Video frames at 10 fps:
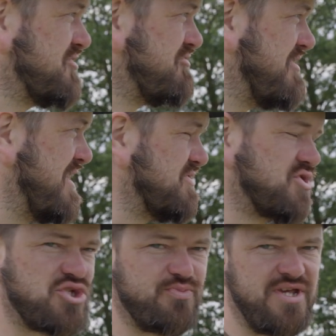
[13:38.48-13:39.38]
to create
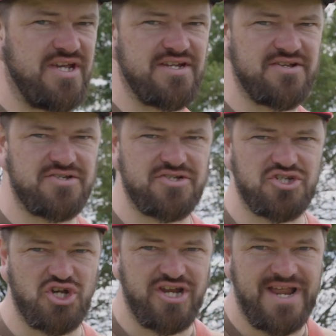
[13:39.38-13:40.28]
speed and
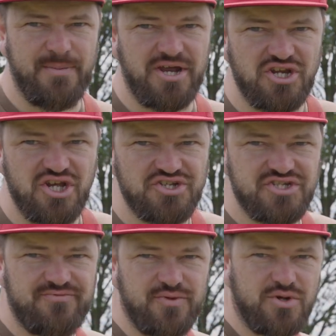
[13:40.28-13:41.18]

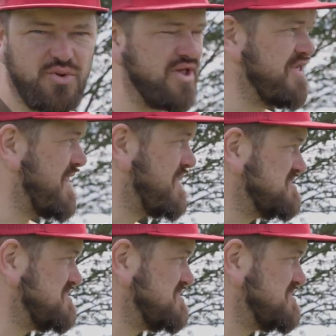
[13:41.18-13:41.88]
dynamicness, if you want to call it that.